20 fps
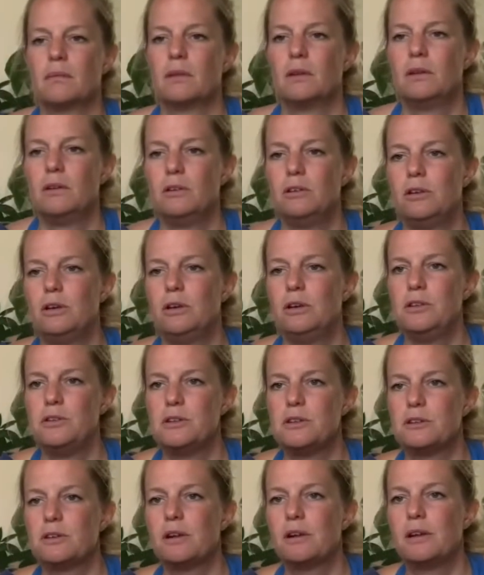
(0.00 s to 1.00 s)
So
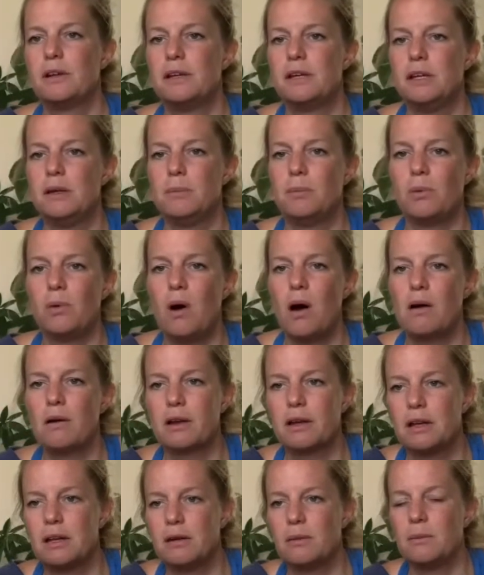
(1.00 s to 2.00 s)
you're just gonna keep
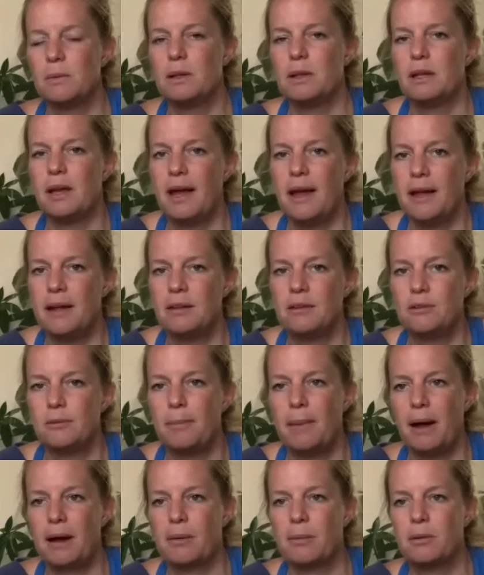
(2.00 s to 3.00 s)
walking with the hands
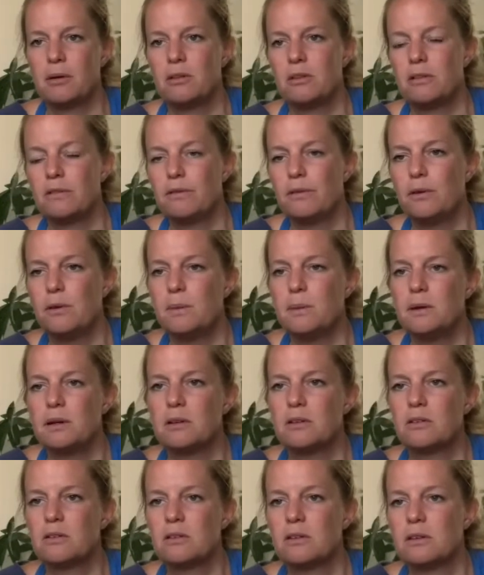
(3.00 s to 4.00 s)
backwards and
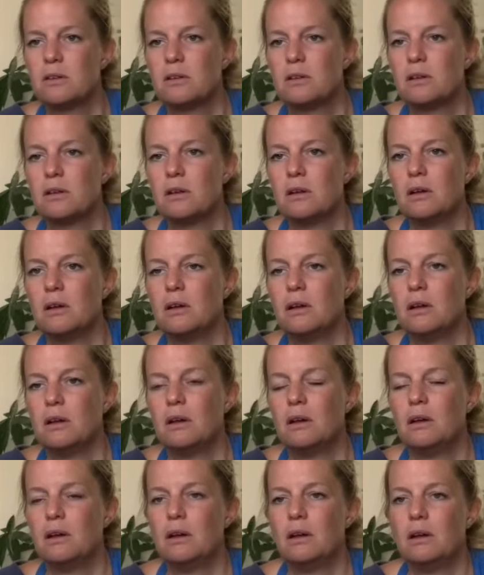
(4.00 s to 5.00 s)
forwards.
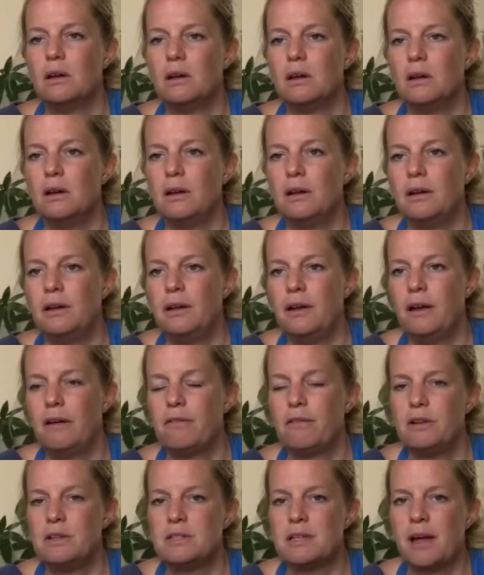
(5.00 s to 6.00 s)
And
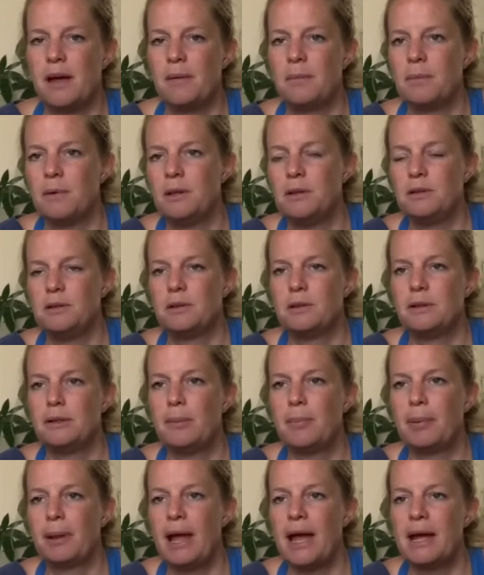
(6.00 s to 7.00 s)
every time when you're in
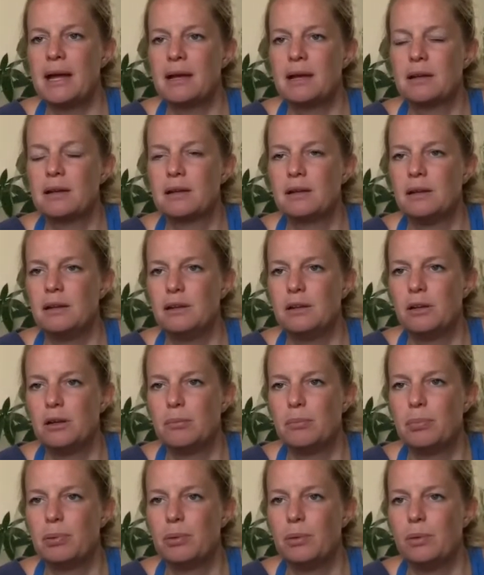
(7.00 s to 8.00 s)
a plank, you're
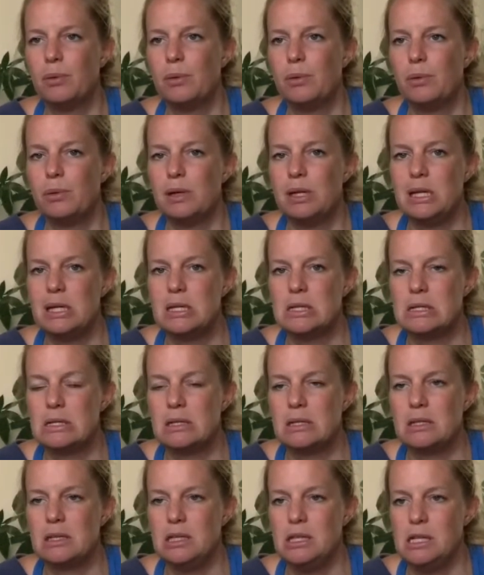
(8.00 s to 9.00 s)
going to pull each
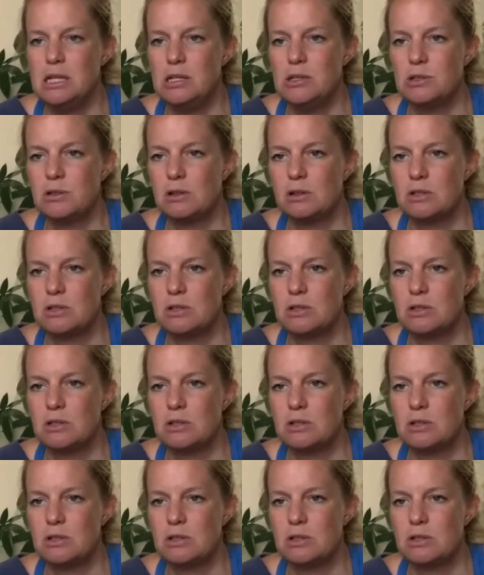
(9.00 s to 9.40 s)
knee to your